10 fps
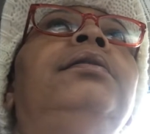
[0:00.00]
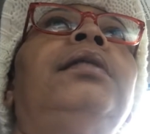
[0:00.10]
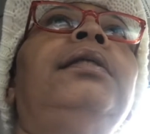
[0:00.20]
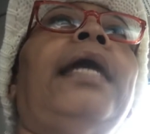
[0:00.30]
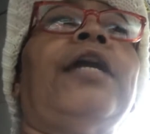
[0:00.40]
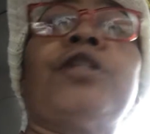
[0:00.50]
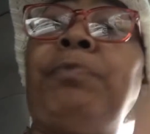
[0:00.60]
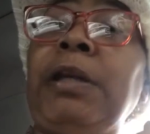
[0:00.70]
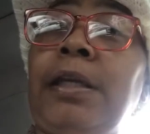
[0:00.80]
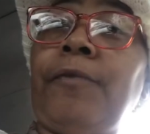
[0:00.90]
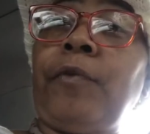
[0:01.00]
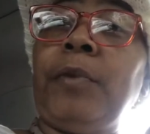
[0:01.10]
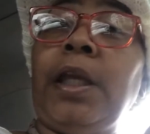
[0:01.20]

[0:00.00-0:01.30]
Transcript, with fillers: today. I just picked it up from